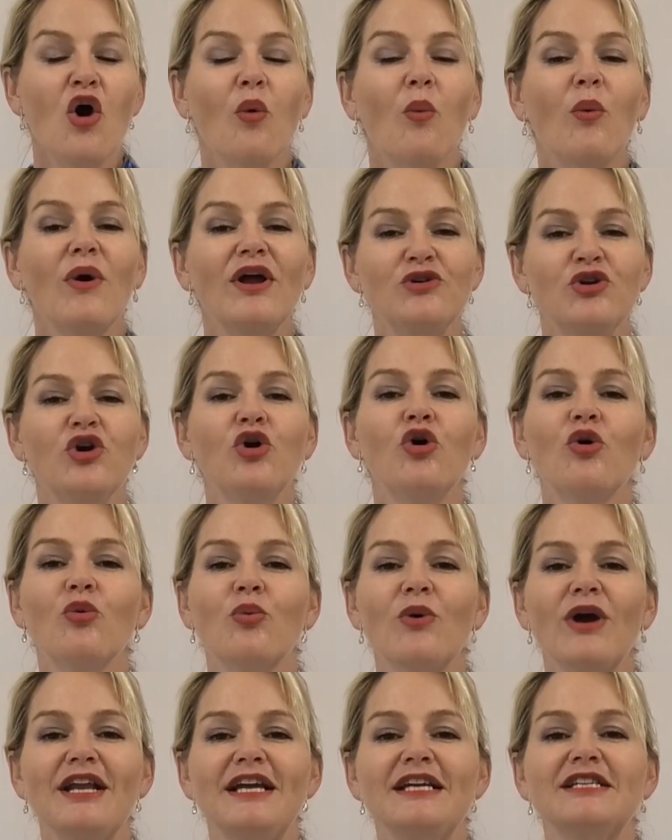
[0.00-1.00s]
When
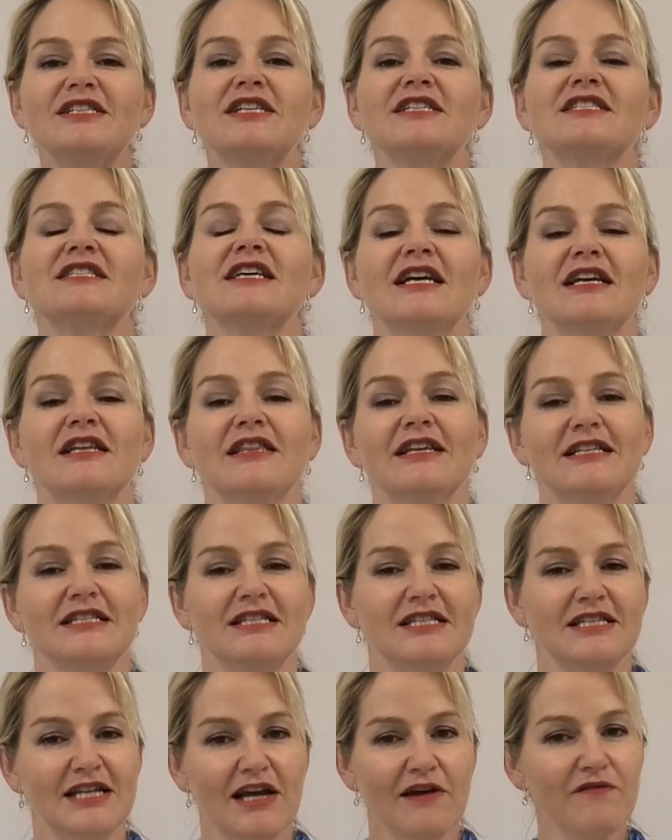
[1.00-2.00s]
you're ready to take
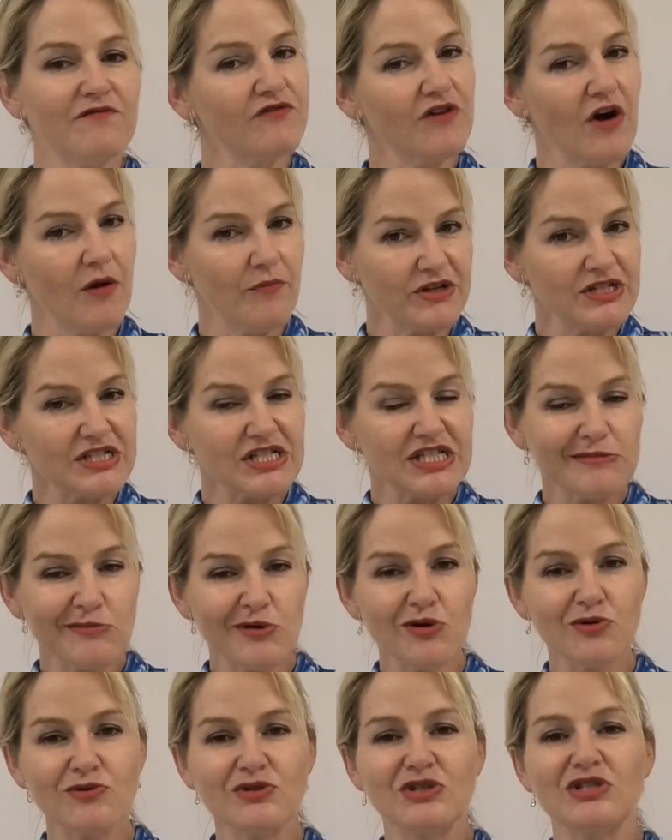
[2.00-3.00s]
that step from the
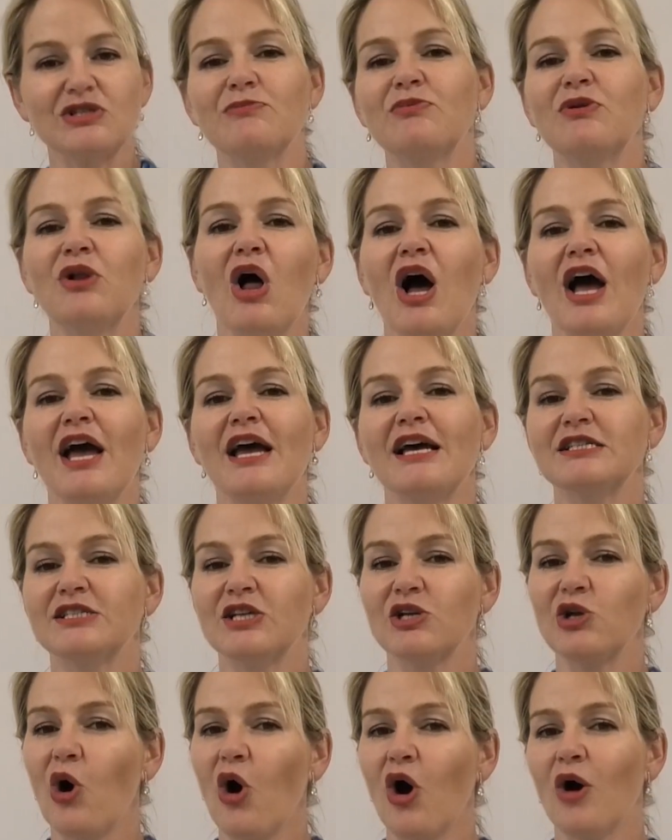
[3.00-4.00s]
small
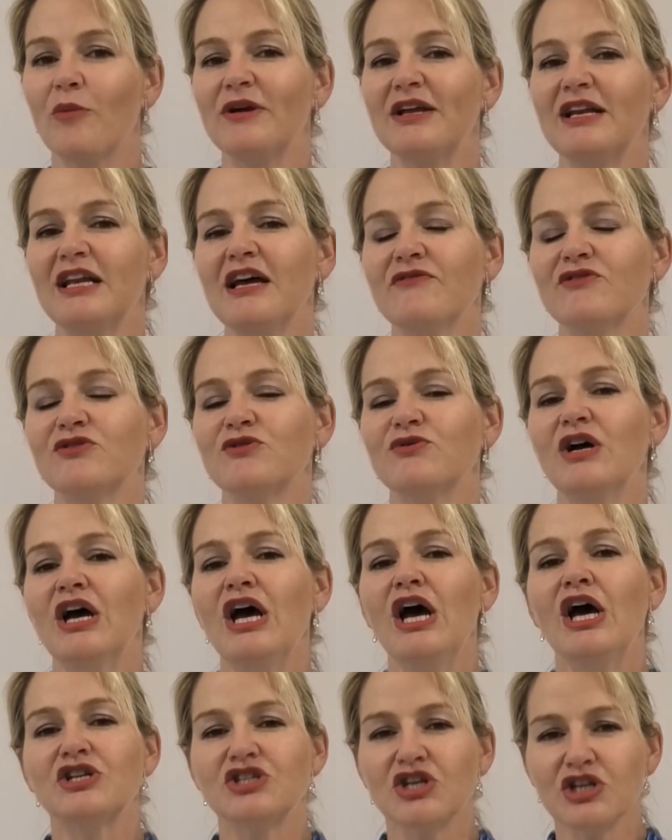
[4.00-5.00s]
suppliers and hobby level
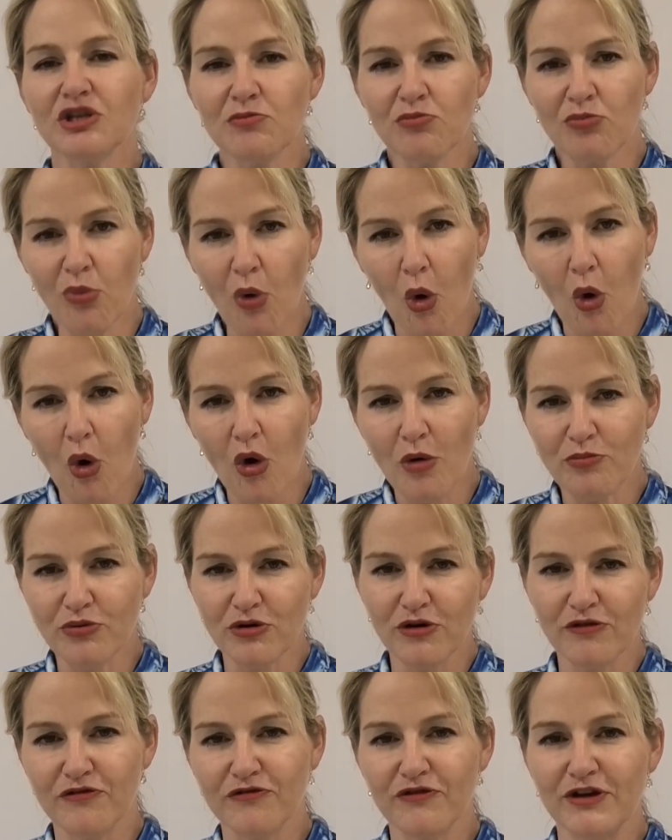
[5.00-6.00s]
to the more
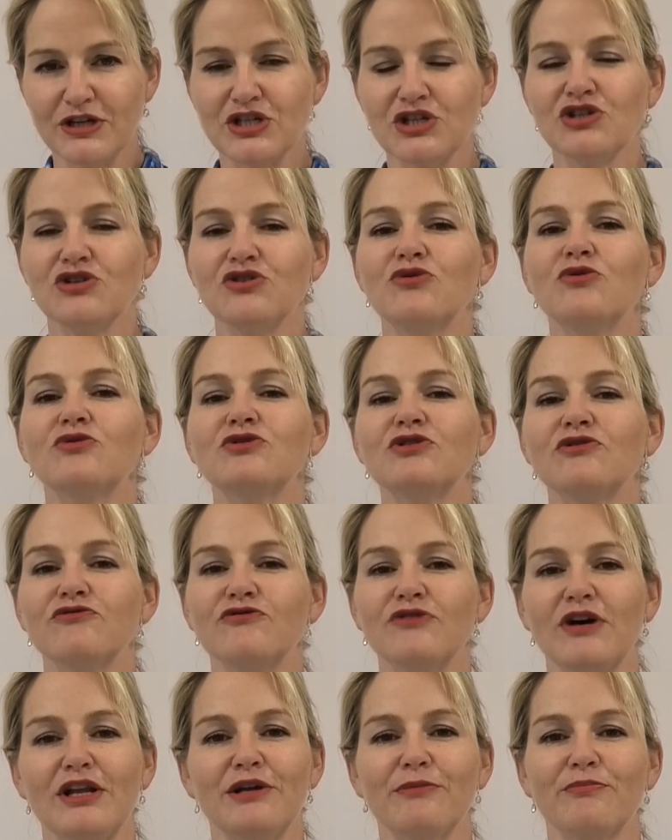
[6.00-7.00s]
professional
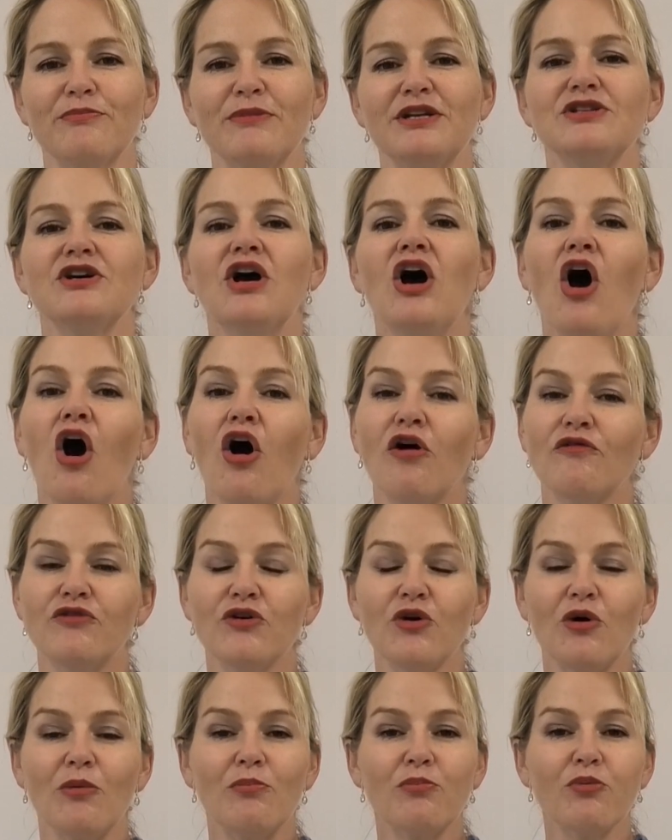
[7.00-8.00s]
development
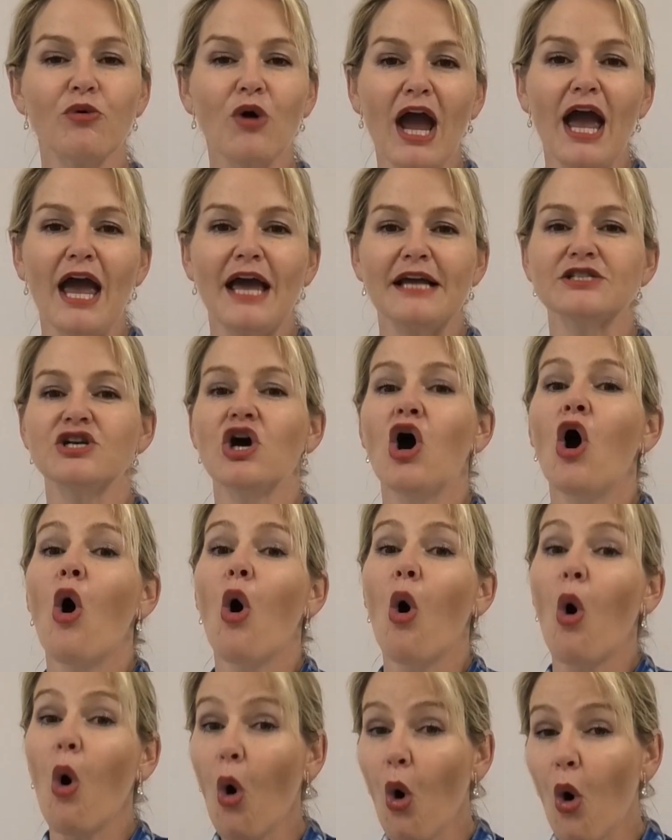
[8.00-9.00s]
of your brand
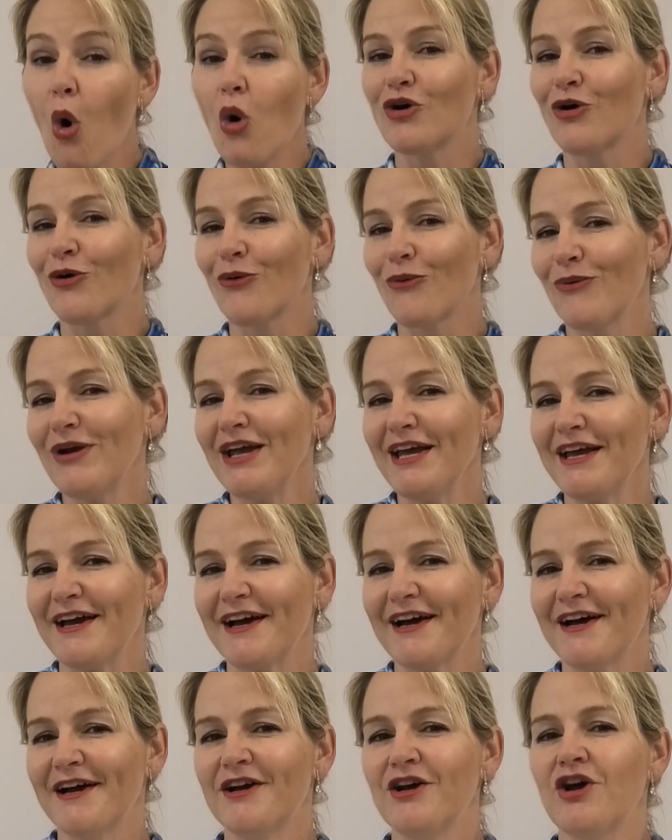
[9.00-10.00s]
or
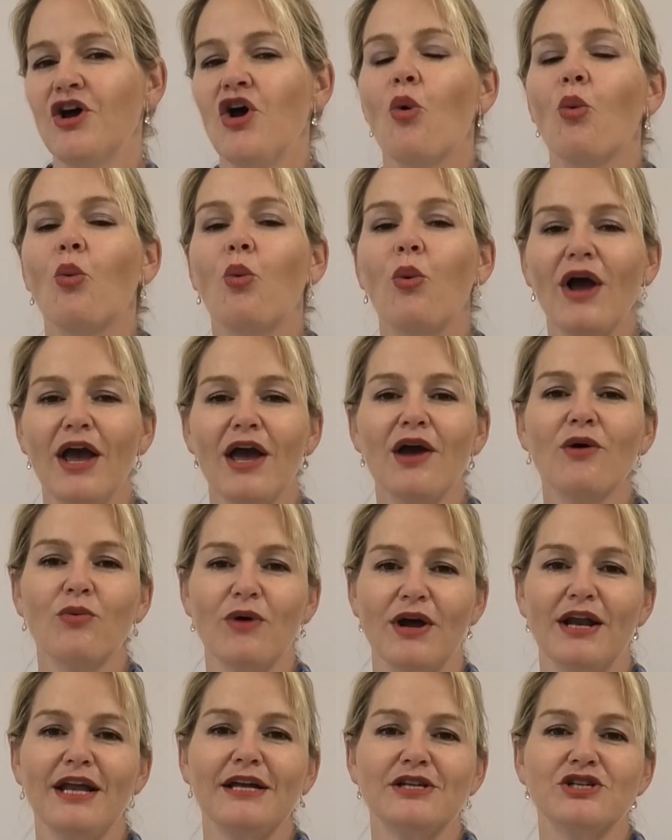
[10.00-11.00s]
career, we're
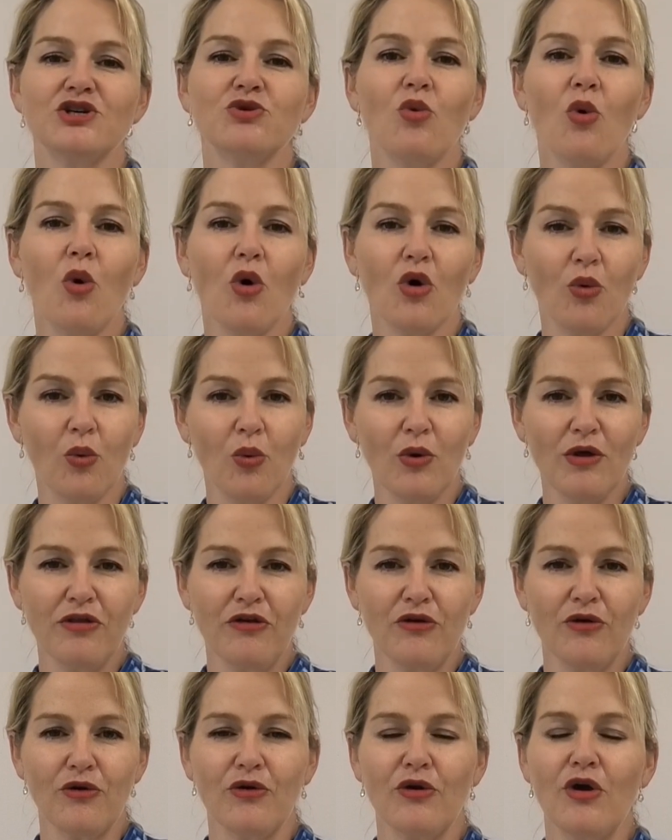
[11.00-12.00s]
ready to walk
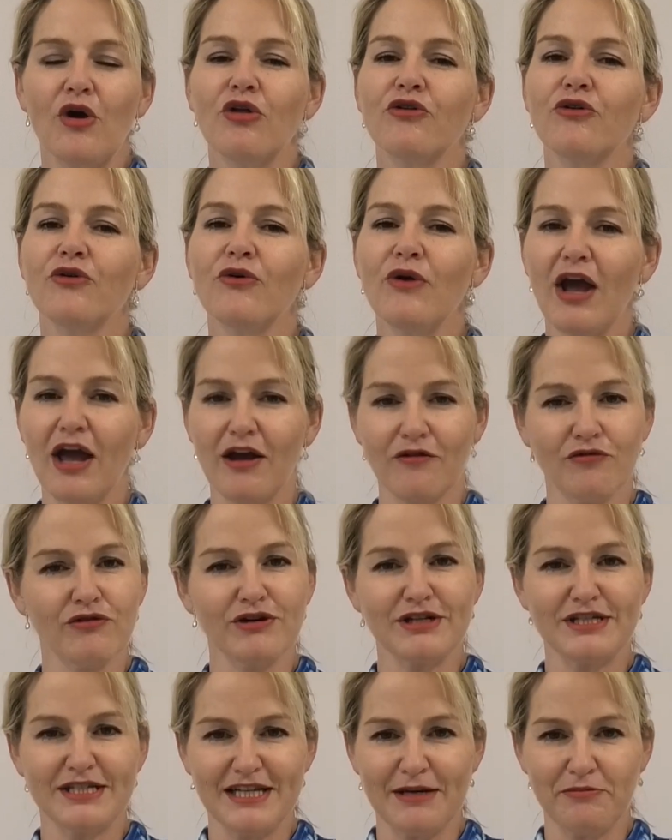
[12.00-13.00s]
with you through
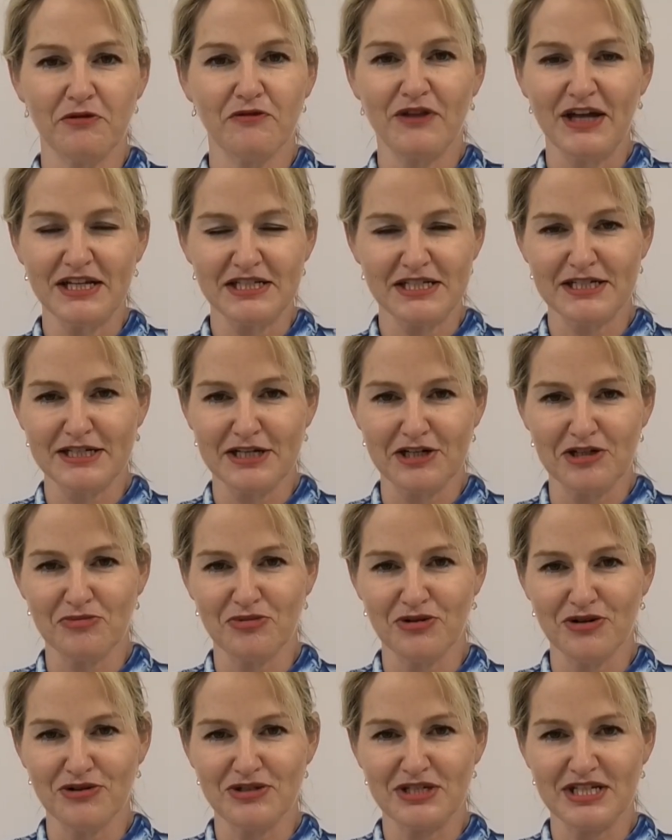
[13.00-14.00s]
every step of that study
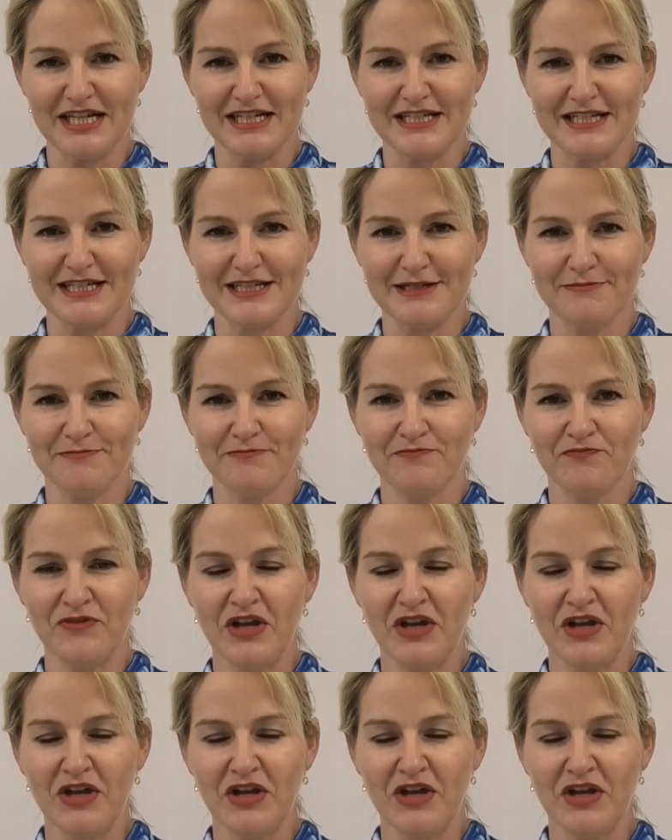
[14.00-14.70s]
process.